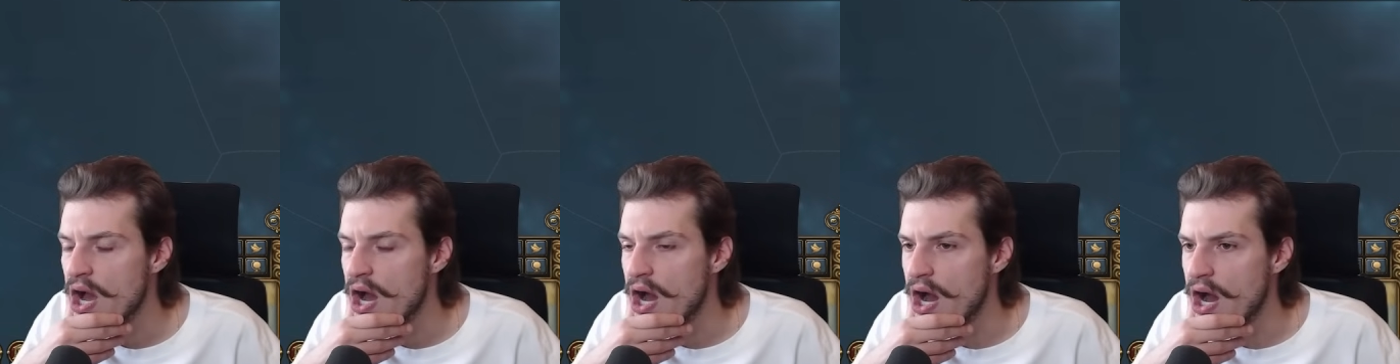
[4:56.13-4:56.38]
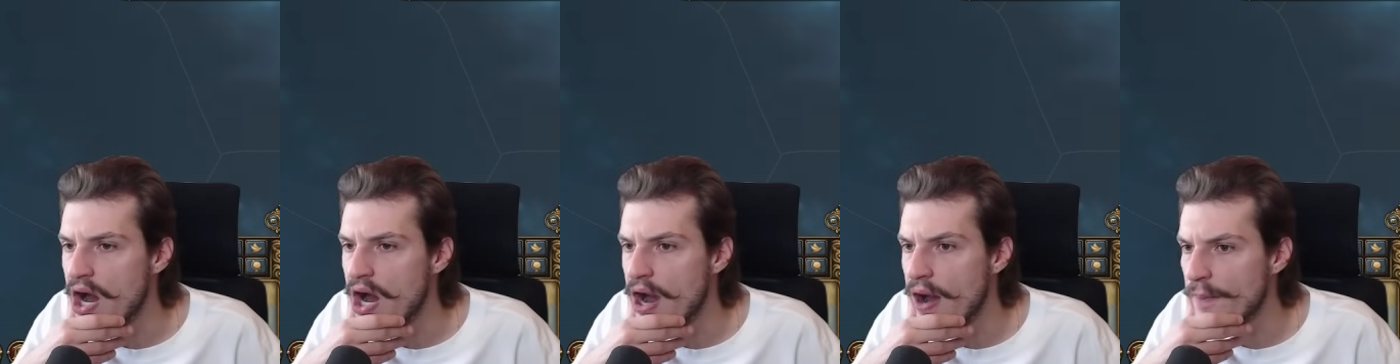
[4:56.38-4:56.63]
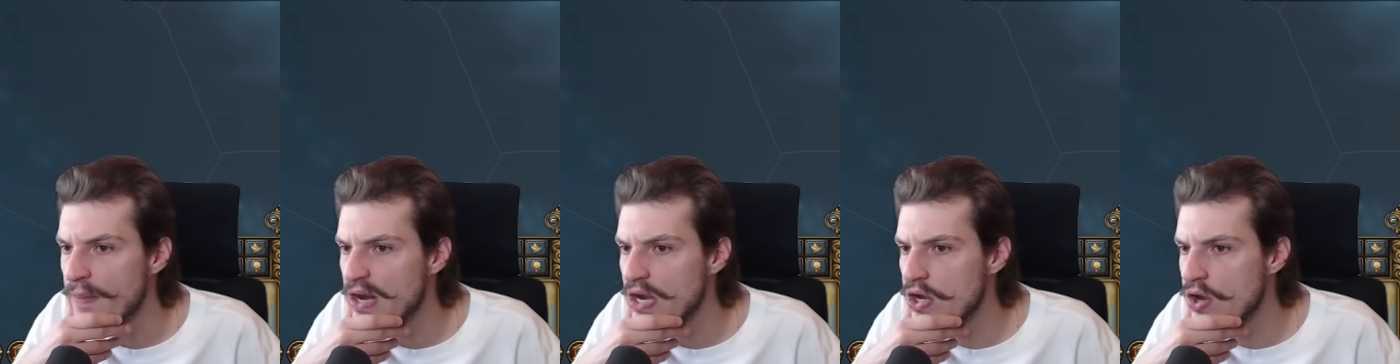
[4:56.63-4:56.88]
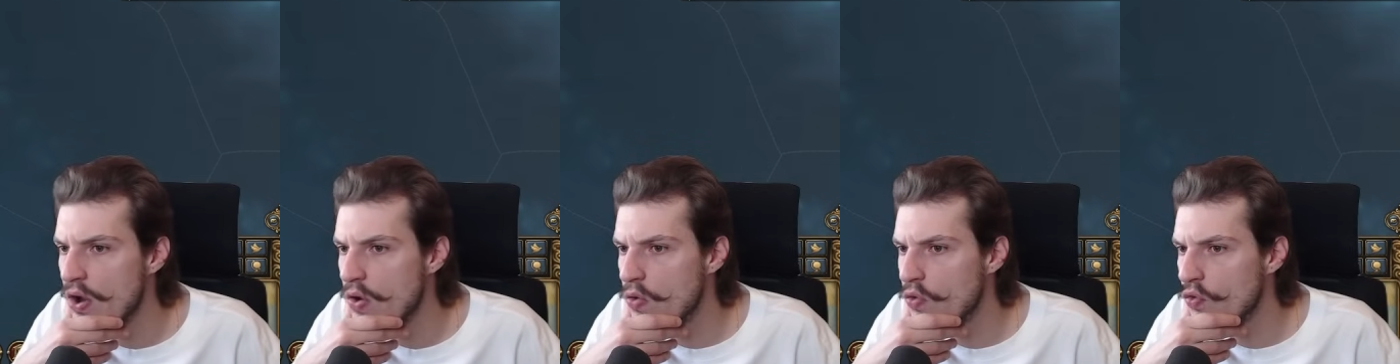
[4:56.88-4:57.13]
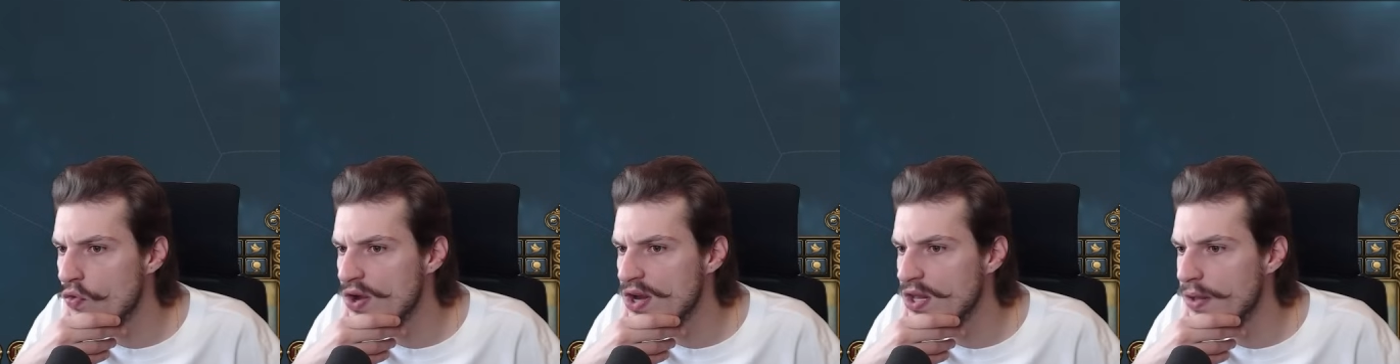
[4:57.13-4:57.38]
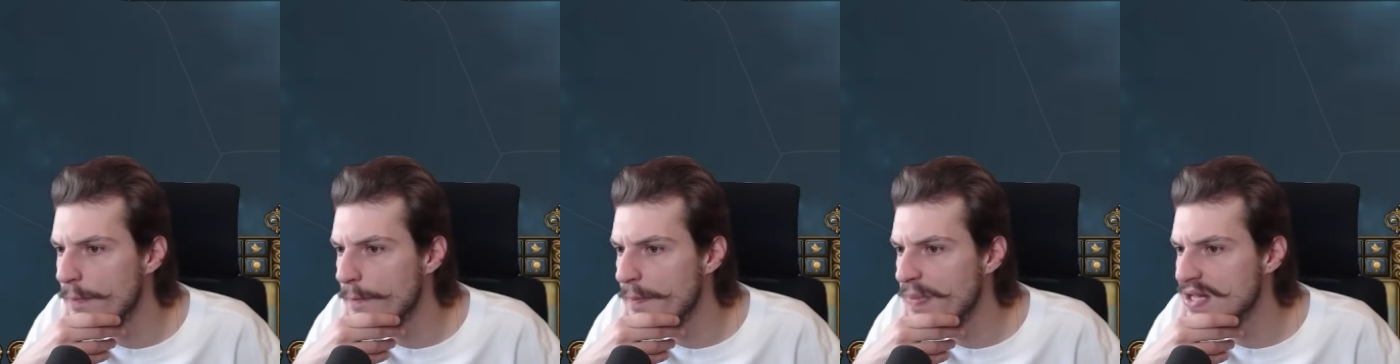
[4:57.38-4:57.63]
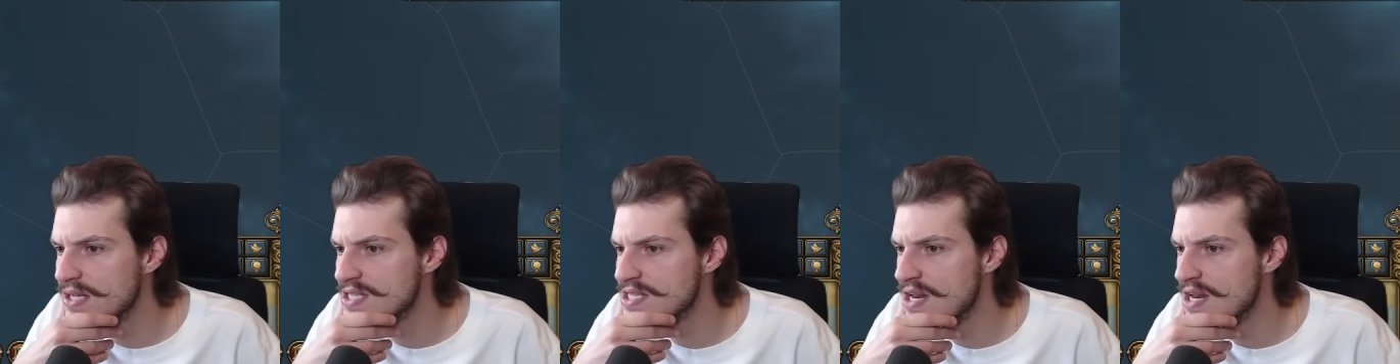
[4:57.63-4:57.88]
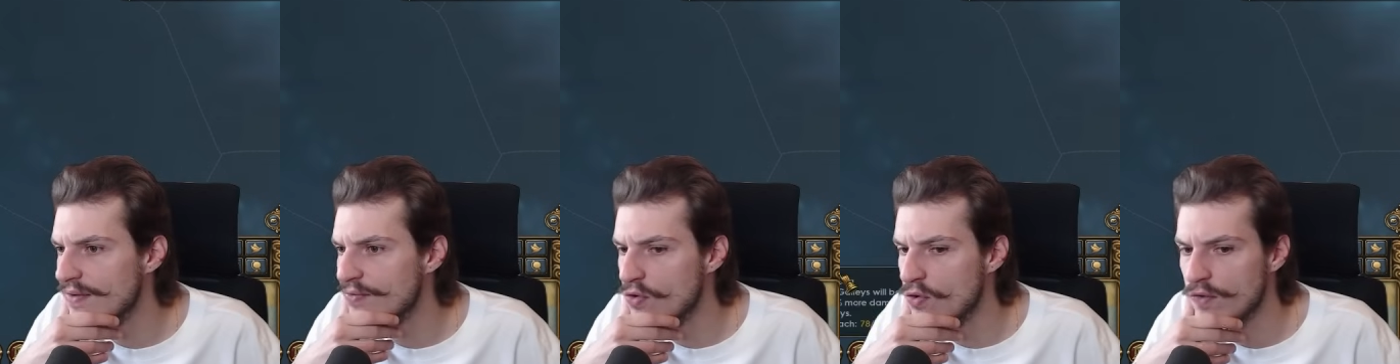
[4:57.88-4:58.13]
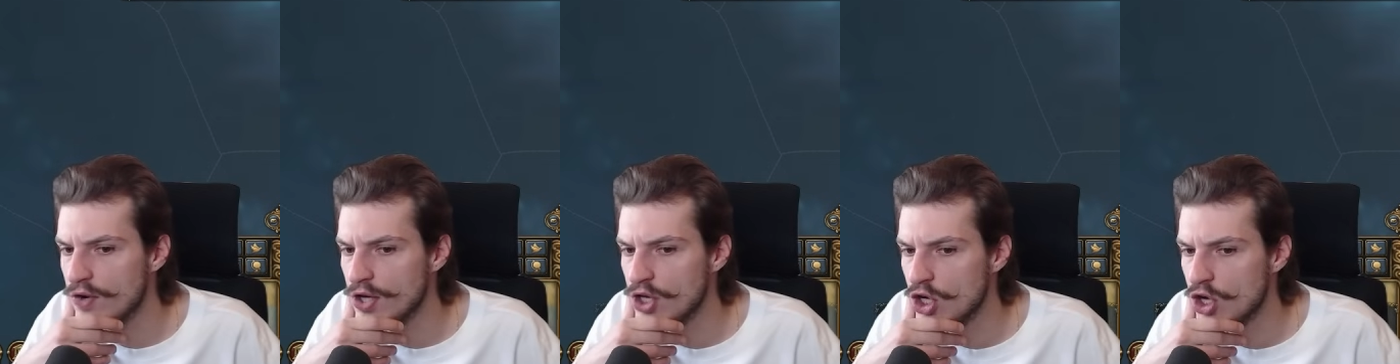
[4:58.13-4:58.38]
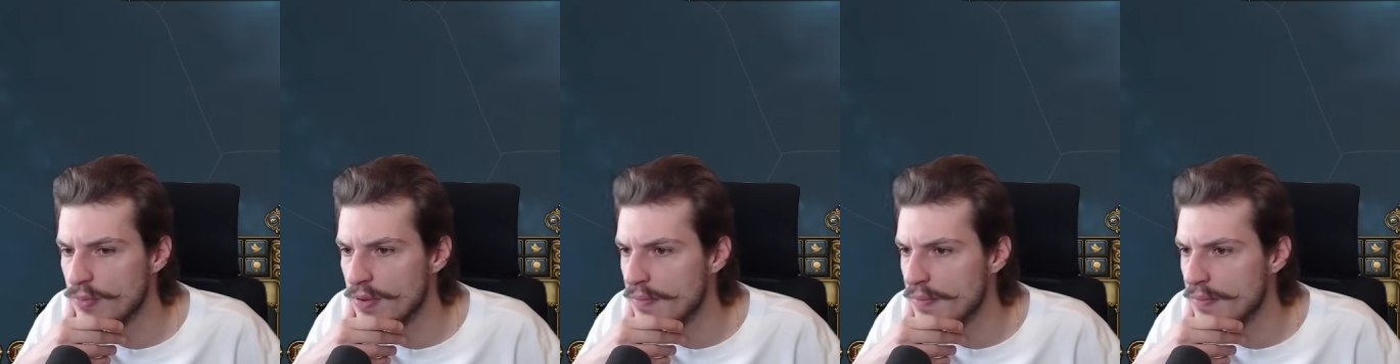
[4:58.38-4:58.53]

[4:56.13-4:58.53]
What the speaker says: No real mill stuff over here,